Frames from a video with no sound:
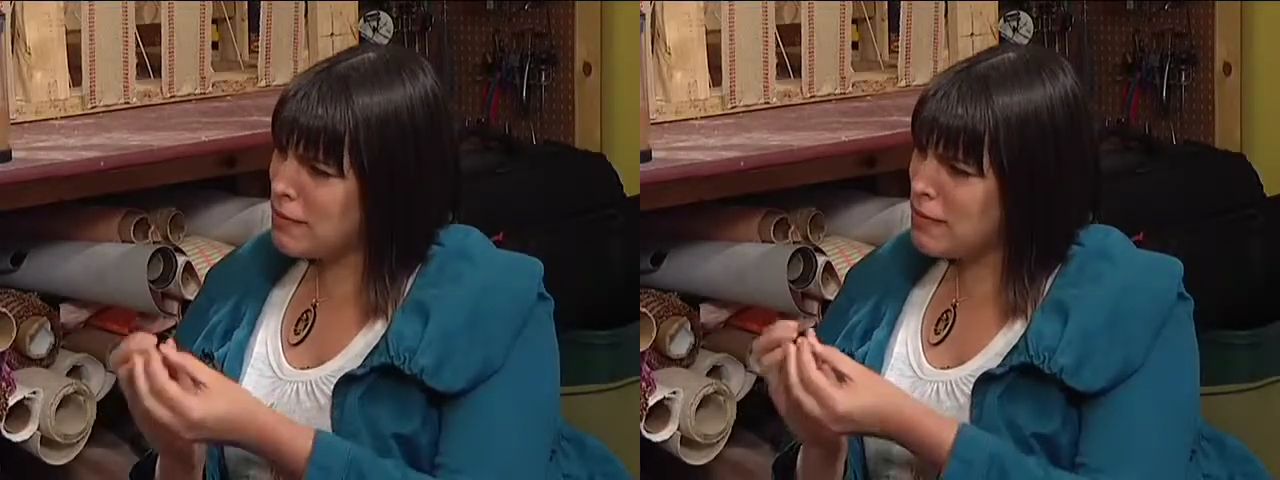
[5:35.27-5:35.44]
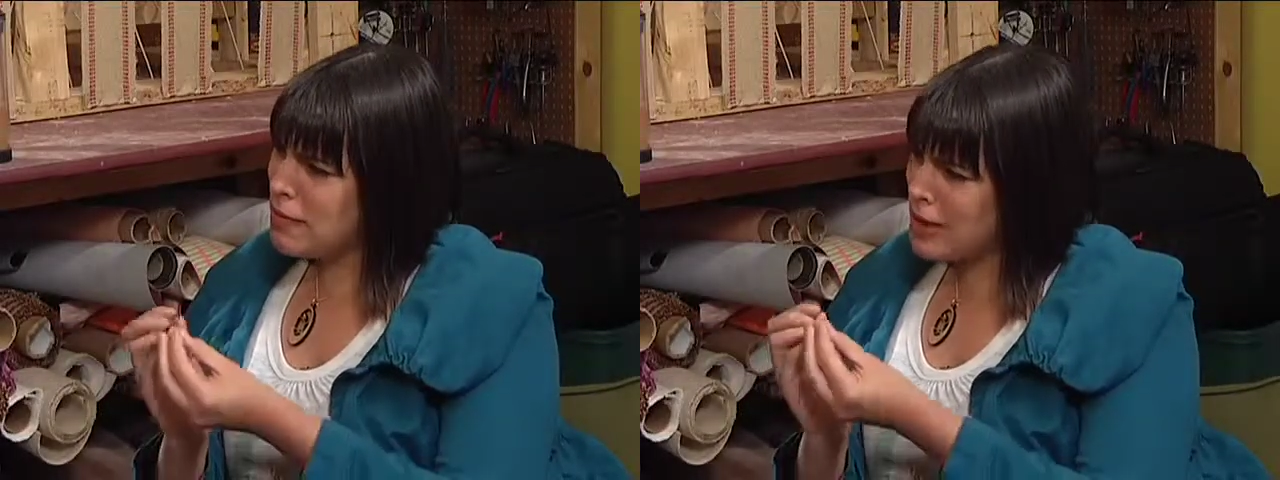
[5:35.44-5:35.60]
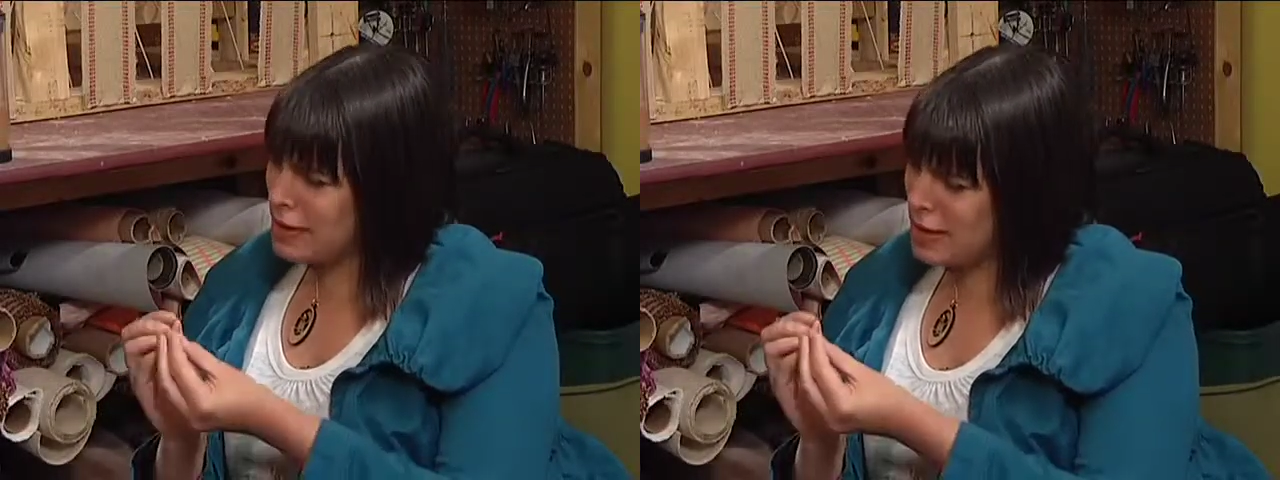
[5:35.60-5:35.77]

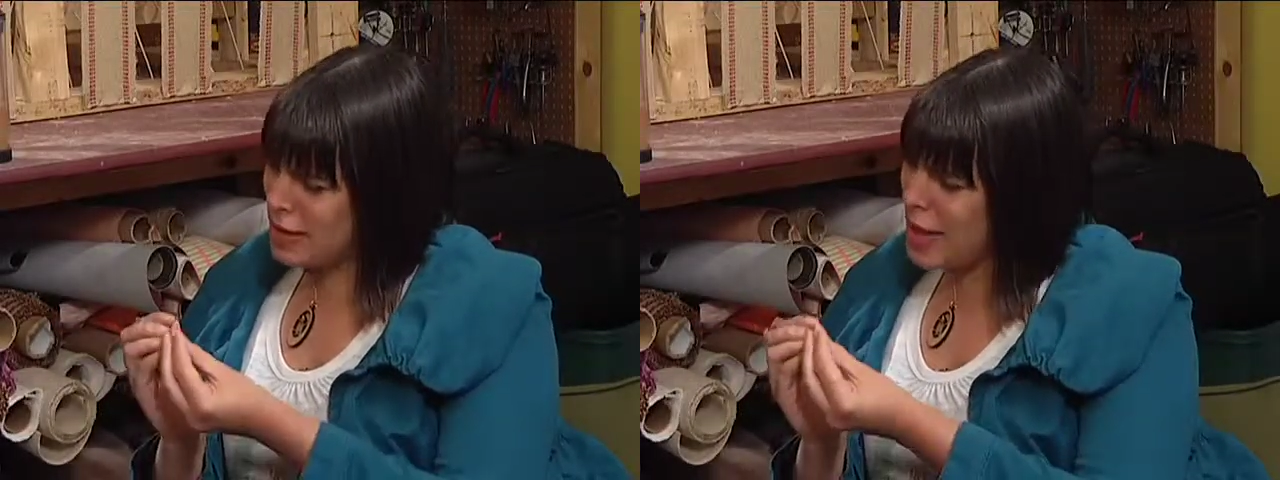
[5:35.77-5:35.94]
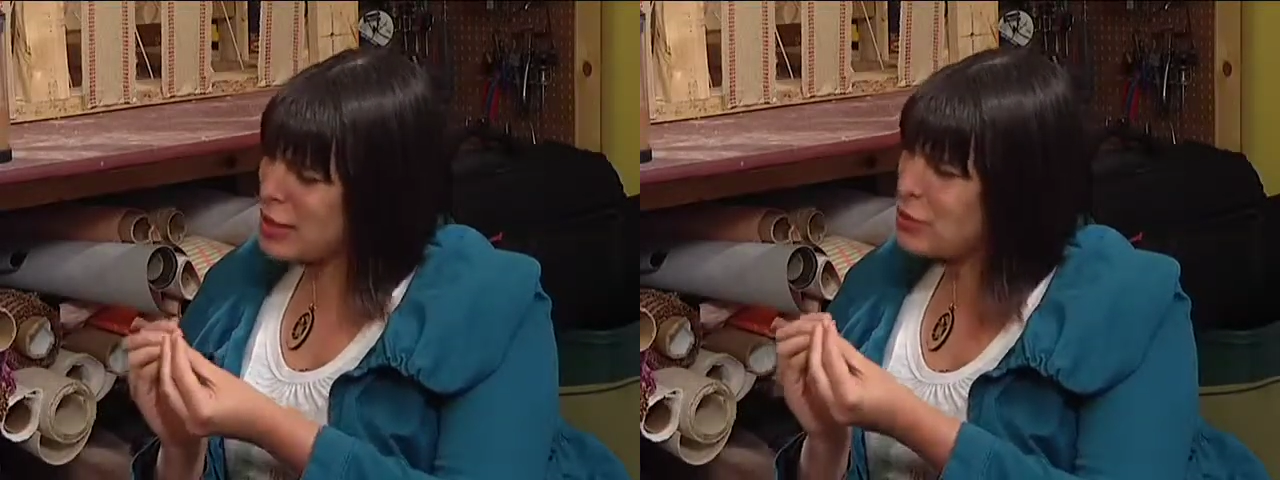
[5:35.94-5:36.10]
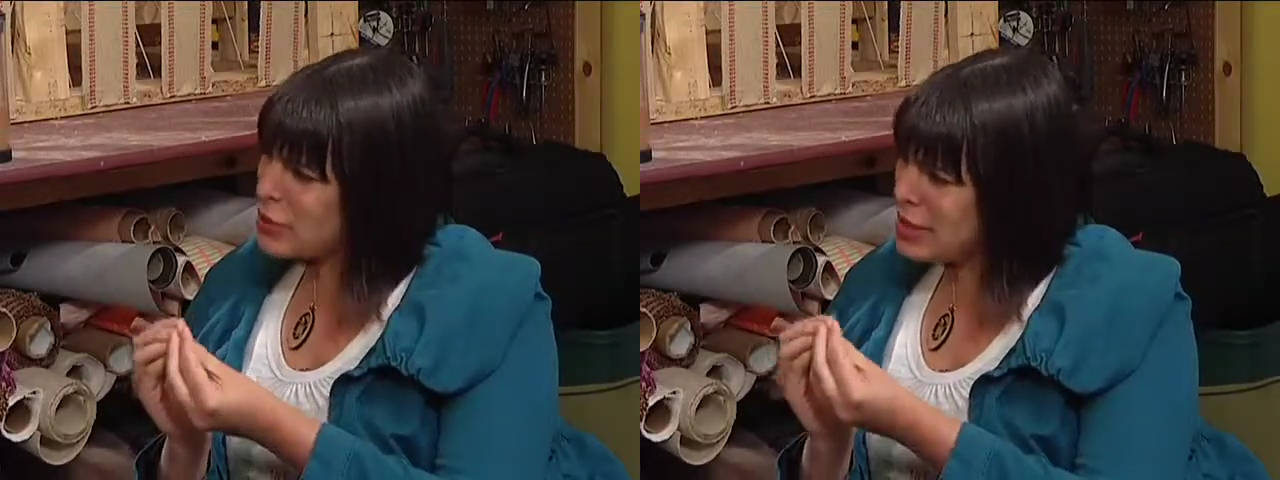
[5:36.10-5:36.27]
the
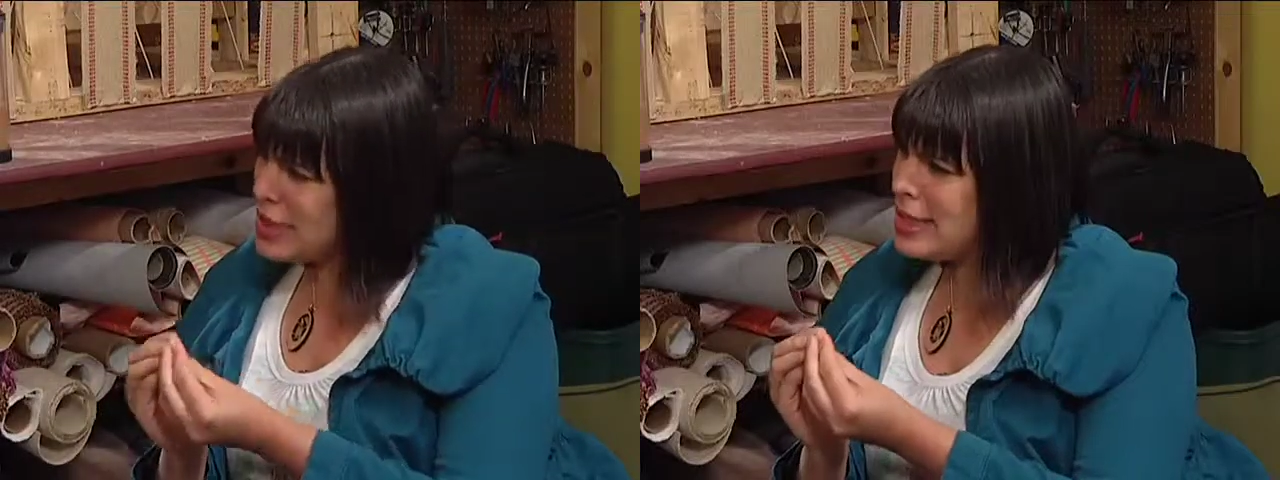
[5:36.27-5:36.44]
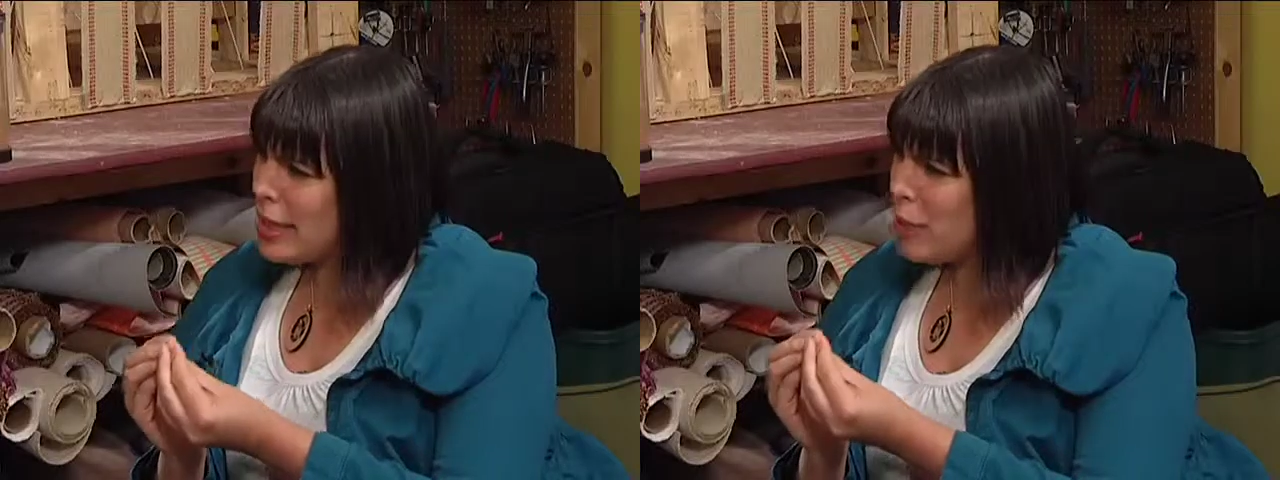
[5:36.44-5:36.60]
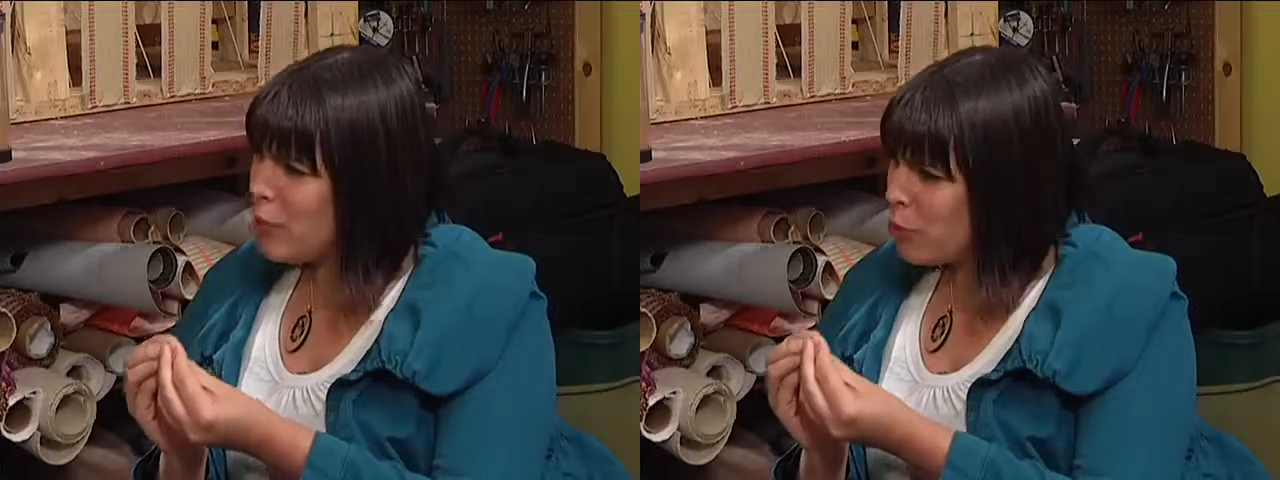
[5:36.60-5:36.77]
actual detail